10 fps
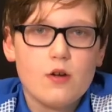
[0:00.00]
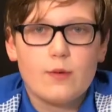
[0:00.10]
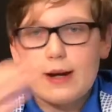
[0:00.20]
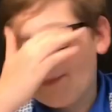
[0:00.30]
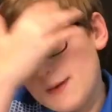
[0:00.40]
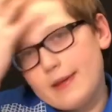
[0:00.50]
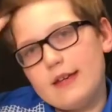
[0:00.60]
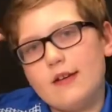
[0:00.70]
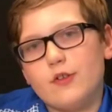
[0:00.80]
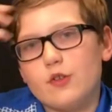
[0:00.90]
Right?
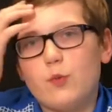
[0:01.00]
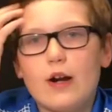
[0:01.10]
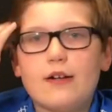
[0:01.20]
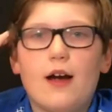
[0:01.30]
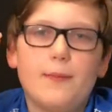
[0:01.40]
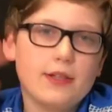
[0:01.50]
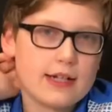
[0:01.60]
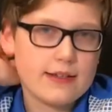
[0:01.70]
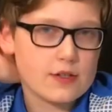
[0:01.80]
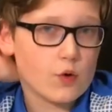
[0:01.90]
Maybe there's one
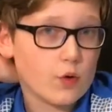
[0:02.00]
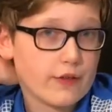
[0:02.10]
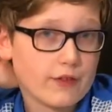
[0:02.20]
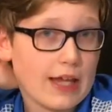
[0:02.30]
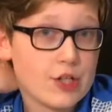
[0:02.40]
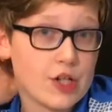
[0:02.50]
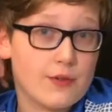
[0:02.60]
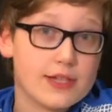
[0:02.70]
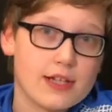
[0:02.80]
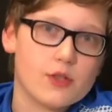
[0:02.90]
ability that's only for
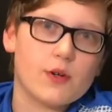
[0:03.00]
legendary skins,